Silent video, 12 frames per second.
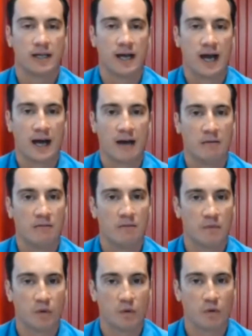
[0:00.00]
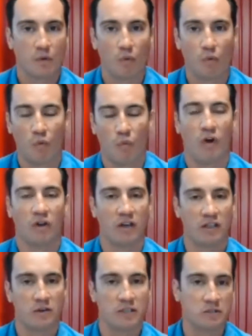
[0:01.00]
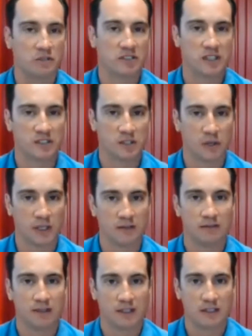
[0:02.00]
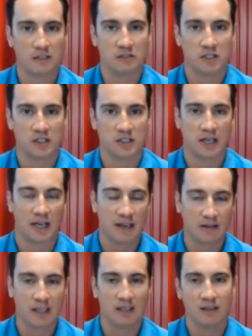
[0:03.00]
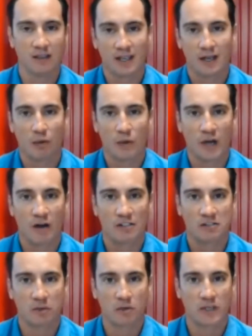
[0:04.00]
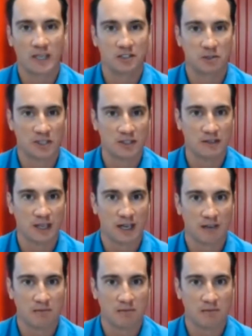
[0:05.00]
What are you interested in doing in New Zealand? And again, we are a small country